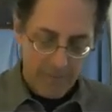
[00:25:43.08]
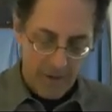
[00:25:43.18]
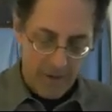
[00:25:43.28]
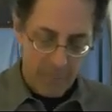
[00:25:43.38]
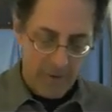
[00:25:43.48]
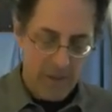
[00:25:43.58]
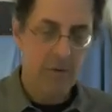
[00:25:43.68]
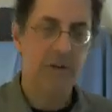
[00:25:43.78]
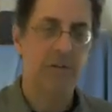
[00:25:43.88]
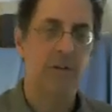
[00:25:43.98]
But here
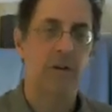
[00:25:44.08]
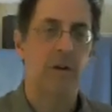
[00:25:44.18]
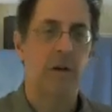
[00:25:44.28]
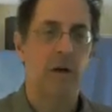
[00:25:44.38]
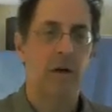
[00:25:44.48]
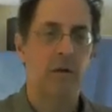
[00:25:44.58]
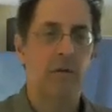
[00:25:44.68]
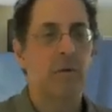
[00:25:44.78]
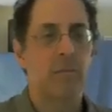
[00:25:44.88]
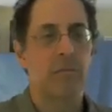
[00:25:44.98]
we're just going to
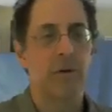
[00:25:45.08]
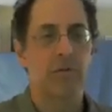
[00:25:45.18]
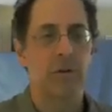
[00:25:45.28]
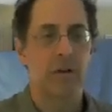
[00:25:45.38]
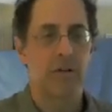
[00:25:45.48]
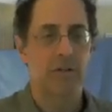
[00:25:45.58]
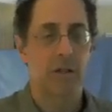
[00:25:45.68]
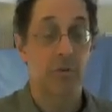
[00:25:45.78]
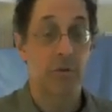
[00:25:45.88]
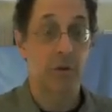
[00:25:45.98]
briefly touch on
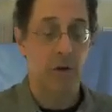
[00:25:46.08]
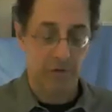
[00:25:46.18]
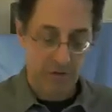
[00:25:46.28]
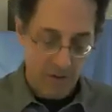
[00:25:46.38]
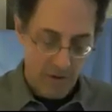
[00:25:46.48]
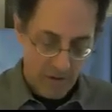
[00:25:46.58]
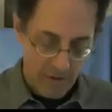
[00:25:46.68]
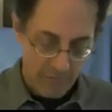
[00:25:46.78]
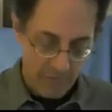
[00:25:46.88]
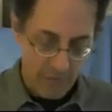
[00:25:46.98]
the results
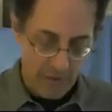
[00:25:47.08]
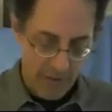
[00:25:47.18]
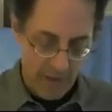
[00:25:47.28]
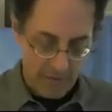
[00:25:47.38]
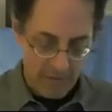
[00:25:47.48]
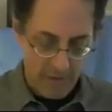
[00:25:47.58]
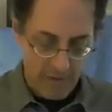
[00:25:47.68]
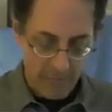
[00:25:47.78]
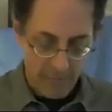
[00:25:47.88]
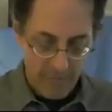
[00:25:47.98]
of doing that,
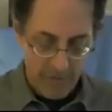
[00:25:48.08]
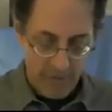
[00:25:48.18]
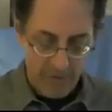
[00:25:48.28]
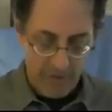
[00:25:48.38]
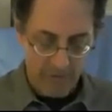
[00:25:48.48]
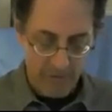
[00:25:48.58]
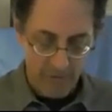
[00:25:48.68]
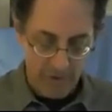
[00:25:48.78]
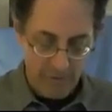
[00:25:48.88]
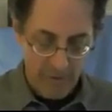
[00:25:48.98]
that
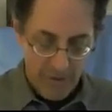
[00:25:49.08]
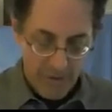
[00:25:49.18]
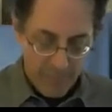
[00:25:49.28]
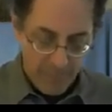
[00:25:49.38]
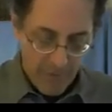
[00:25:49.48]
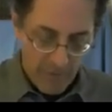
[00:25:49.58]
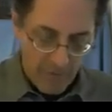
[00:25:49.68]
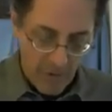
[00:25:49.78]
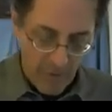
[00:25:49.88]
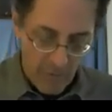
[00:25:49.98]
solution.
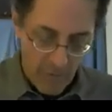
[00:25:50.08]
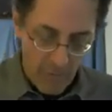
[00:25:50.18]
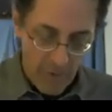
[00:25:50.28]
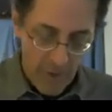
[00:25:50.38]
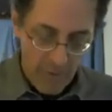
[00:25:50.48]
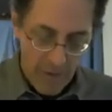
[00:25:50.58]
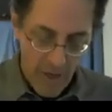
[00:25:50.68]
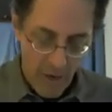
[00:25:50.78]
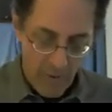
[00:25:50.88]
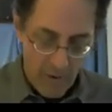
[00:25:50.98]
So we already
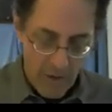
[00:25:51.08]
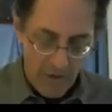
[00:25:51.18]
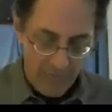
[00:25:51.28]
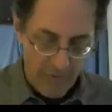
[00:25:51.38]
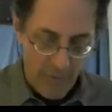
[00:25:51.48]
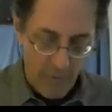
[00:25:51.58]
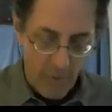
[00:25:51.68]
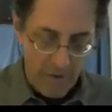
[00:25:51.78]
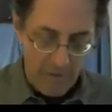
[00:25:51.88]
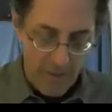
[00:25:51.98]
know from our
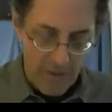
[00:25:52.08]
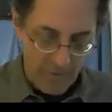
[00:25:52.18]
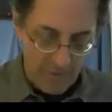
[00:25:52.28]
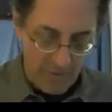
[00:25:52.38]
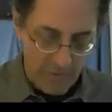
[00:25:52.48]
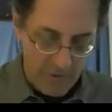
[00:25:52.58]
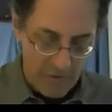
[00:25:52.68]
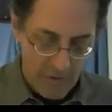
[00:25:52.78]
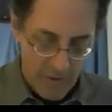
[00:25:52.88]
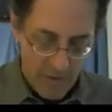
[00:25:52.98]
one-dimensional
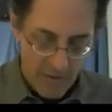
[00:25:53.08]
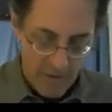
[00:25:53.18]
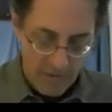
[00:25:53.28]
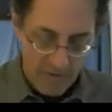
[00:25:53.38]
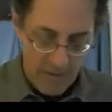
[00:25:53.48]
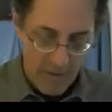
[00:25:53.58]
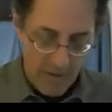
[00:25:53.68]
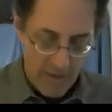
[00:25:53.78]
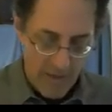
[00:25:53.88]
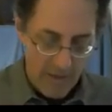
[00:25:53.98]
solution that the
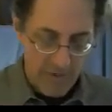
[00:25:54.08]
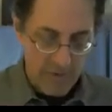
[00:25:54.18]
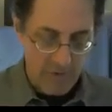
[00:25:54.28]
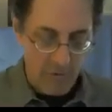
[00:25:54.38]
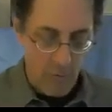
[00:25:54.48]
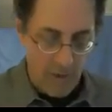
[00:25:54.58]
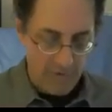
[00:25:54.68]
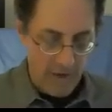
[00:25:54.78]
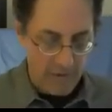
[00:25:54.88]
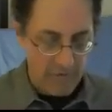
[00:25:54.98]
energy is
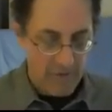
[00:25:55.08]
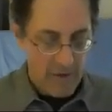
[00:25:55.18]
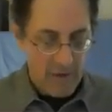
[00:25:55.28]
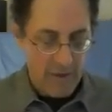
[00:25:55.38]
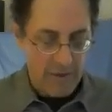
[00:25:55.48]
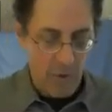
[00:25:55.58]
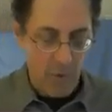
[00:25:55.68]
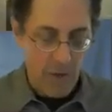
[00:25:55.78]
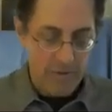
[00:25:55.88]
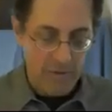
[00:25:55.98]
quantized, and the
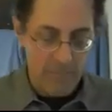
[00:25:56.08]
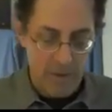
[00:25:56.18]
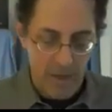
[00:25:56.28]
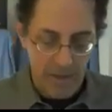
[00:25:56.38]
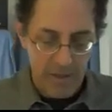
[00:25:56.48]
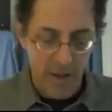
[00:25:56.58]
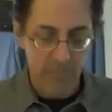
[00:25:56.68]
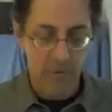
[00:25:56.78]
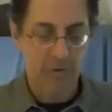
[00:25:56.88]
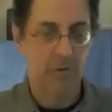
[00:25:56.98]
quantum
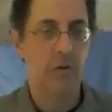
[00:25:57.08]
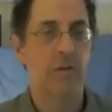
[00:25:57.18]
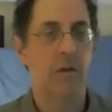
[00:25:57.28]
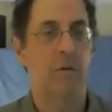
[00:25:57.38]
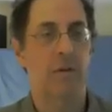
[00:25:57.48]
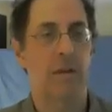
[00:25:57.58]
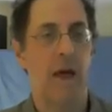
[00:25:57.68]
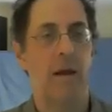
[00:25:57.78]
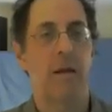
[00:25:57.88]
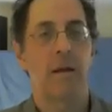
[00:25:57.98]
number associated with
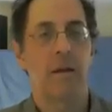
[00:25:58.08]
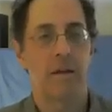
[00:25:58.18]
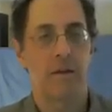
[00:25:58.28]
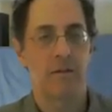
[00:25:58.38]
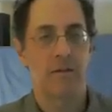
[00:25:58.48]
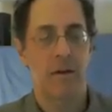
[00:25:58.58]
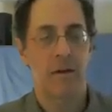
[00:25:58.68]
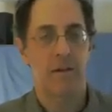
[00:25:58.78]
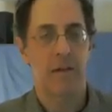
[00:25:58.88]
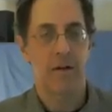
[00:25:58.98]
that is
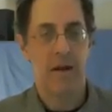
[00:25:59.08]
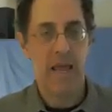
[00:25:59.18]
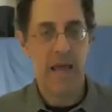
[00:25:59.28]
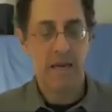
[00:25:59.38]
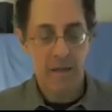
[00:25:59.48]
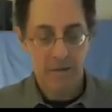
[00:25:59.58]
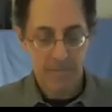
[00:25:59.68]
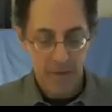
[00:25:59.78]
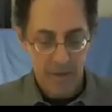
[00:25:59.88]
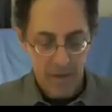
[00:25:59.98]
the letter n.
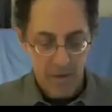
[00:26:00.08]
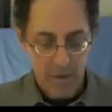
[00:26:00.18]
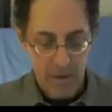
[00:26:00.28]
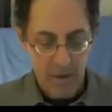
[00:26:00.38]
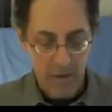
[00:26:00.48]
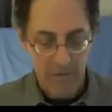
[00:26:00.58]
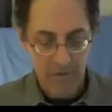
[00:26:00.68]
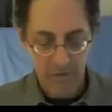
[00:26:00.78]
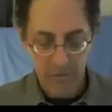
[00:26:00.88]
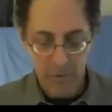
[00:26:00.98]

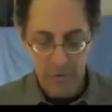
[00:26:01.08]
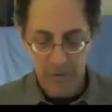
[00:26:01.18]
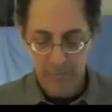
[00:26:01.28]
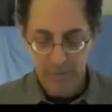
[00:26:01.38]
Since we're